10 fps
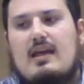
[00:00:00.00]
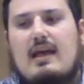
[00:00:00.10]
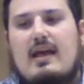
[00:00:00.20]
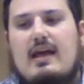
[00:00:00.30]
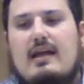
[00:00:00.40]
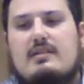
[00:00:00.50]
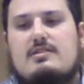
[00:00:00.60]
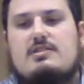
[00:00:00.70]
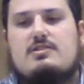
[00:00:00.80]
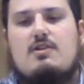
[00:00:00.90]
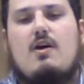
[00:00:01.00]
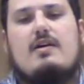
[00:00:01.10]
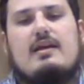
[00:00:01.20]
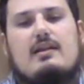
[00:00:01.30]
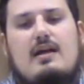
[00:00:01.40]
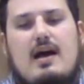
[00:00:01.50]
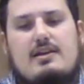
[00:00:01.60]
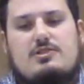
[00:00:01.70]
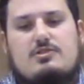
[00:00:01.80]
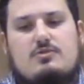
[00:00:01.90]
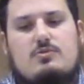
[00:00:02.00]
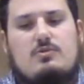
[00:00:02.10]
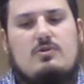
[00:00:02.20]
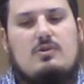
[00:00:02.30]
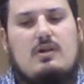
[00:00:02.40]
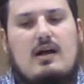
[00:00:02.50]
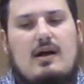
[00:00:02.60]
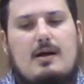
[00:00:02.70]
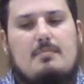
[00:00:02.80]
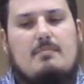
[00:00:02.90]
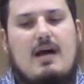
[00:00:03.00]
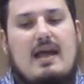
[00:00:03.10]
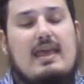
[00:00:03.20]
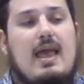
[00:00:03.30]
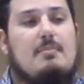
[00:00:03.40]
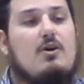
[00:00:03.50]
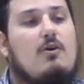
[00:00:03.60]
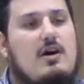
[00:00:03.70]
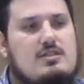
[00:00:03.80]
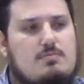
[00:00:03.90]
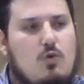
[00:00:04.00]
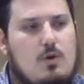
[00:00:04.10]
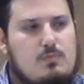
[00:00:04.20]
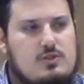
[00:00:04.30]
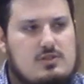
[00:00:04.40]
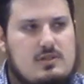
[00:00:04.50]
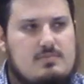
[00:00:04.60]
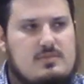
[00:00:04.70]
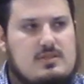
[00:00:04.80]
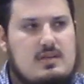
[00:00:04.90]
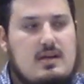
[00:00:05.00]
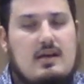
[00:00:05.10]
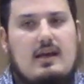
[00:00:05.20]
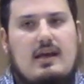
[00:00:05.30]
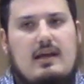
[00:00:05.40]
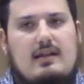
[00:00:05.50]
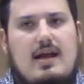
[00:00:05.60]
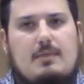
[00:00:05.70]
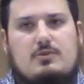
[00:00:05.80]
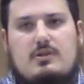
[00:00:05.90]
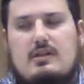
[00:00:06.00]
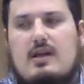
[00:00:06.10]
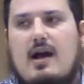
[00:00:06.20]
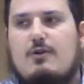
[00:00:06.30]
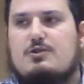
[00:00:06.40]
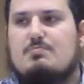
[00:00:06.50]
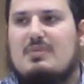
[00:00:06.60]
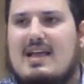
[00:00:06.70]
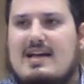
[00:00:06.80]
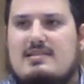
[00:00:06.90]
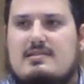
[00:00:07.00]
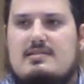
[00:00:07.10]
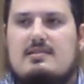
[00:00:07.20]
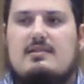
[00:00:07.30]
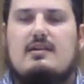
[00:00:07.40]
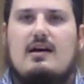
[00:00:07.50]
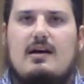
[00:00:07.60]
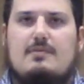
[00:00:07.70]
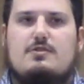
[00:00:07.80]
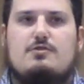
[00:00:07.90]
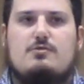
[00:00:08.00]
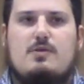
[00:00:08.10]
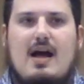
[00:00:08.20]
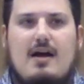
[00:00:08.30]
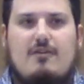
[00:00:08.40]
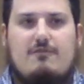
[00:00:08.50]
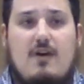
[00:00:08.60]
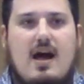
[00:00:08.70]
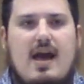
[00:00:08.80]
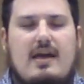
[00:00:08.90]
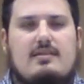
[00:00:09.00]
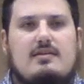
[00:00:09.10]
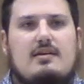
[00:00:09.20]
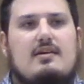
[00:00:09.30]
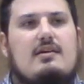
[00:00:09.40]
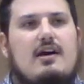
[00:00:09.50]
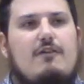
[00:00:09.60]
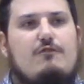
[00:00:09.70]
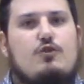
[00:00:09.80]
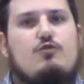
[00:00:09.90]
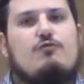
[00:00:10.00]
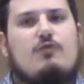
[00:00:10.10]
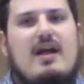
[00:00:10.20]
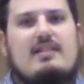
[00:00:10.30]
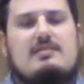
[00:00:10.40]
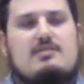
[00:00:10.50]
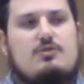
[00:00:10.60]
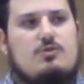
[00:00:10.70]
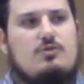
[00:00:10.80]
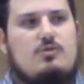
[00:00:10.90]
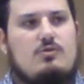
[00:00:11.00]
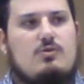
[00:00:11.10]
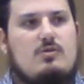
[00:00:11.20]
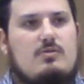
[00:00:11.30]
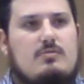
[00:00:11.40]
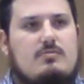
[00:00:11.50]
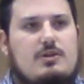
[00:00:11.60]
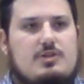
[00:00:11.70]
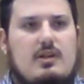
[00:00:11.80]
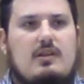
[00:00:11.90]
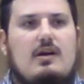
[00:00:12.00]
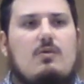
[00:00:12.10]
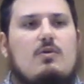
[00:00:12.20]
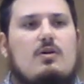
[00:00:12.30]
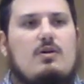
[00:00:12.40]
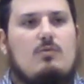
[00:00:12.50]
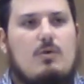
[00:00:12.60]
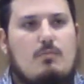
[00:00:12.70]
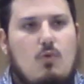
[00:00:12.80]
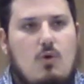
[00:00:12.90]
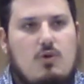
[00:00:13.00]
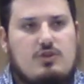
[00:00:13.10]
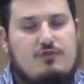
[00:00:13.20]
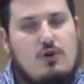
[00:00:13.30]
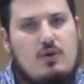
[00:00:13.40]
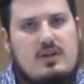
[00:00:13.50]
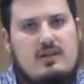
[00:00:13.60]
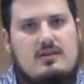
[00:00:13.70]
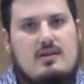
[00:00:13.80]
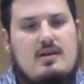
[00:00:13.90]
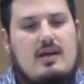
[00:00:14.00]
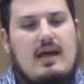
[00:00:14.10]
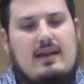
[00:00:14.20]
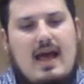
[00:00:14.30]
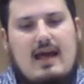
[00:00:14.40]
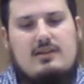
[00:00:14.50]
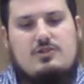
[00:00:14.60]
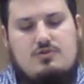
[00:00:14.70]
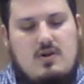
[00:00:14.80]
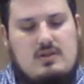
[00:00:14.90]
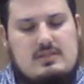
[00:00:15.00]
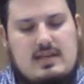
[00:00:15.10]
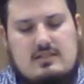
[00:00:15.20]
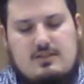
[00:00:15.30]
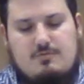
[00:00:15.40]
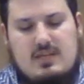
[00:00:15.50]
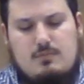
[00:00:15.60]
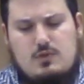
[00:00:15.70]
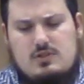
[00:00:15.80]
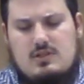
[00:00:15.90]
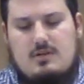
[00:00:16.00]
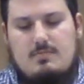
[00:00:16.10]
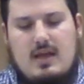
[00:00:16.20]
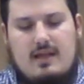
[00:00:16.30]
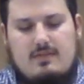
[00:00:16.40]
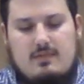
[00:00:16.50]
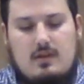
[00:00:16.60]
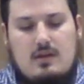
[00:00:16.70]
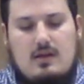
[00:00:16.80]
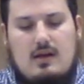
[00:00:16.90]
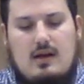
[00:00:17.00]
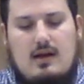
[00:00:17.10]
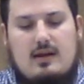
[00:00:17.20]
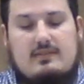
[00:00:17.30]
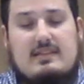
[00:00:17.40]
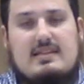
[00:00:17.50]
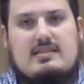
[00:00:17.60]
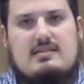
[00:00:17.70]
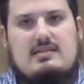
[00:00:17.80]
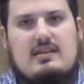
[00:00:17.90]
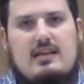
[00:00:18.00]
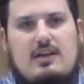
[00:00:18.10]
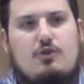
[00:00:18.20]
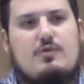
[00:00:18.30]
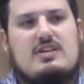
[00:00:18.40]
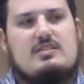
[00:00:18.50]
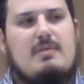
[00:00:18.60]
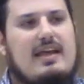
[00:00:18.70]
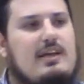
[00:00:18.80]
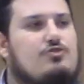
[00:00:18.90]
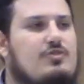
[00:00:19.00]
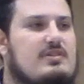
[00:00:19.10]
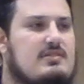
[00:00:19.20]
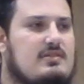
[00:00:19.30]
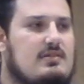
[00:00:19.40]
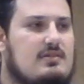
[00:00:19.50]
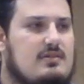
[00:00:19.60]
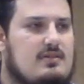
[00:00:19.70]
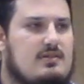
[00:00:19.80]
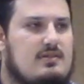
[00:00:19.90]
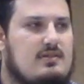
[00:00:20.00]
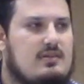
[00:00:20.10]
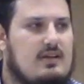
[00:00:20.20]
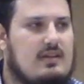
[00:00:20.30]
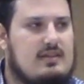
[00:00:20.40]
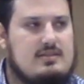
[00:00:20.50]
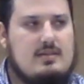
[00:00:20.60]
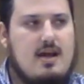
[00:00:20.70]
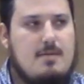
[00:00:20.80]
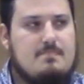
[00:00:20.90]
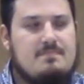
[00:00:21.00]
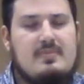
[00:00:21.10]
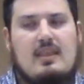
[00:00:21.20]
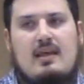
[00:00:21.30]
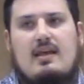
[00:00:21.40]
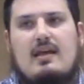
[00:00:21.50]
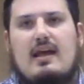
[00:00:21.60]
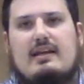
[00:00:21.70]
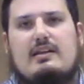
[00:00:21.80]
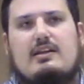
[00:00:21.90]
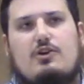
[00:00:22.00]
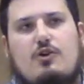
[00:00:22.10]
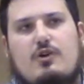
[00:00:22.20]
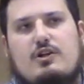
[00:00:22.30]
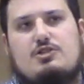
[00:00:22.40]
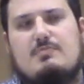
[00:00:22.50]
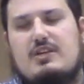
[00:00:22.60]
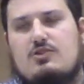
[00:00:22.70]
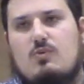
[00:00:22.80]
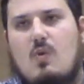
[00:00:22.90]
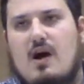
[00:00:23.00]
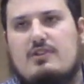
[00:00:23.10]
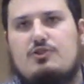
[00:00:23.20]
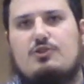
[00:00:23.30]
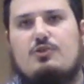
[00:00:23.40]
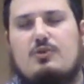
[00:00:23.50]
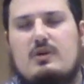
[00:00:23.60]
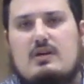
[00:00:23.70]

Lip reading: And starting in high school, I came across more Muslims, and alhamdulillah, I was blessed to find a few friends who, mashallah, were more devoted and had a strong sense of being Muslim, and this increased my interest in Islam, and it encouraged me to want to